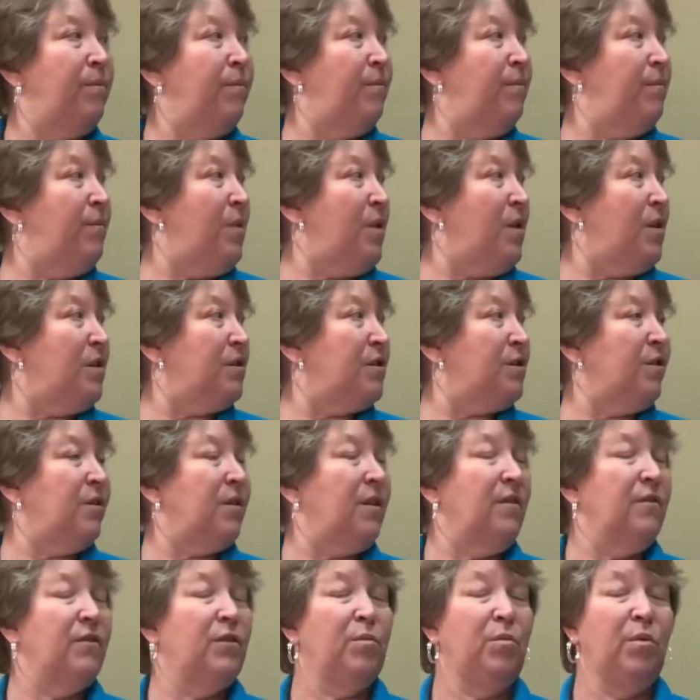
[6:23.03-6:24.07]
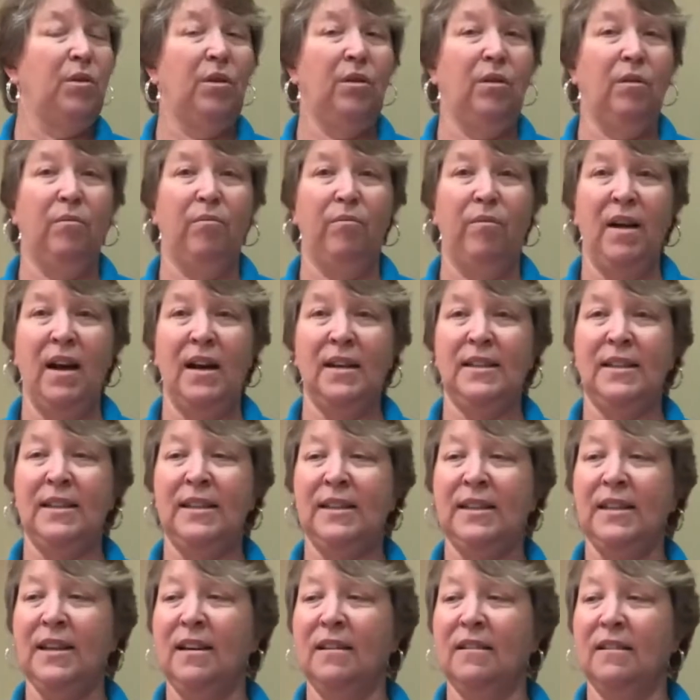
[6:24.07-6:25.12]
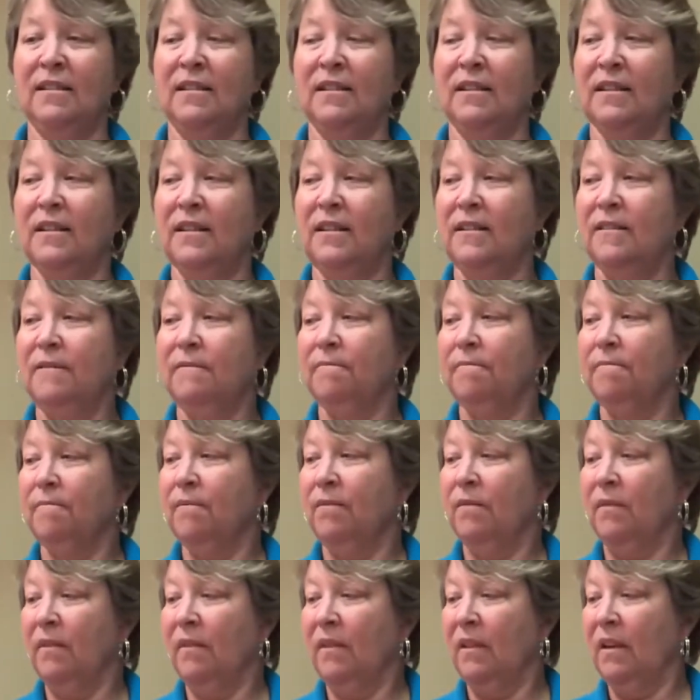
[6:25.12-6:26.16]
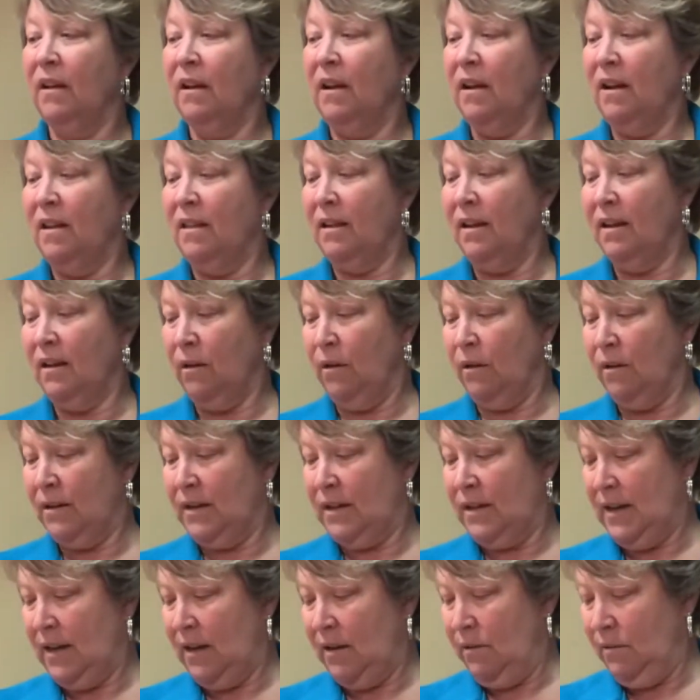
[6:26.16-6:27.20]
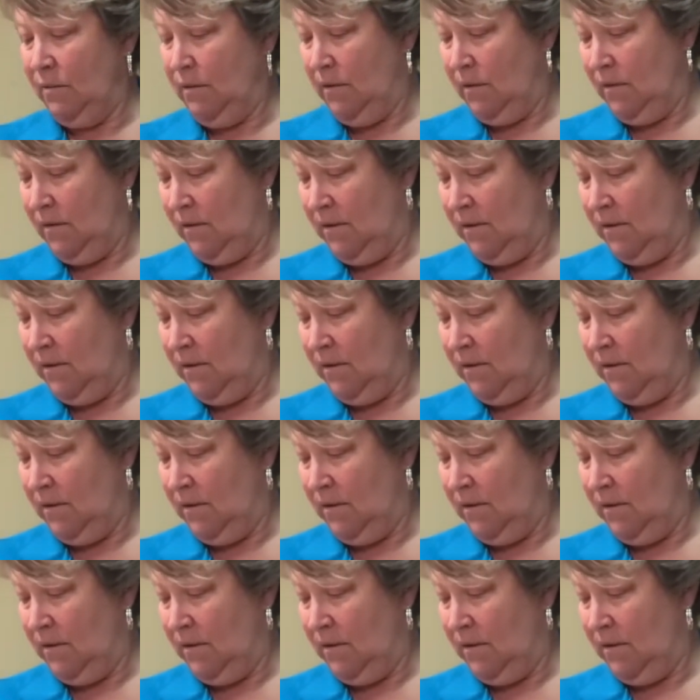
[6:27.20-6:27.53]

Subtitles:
As far as you're comfortable, back to the center. And then look down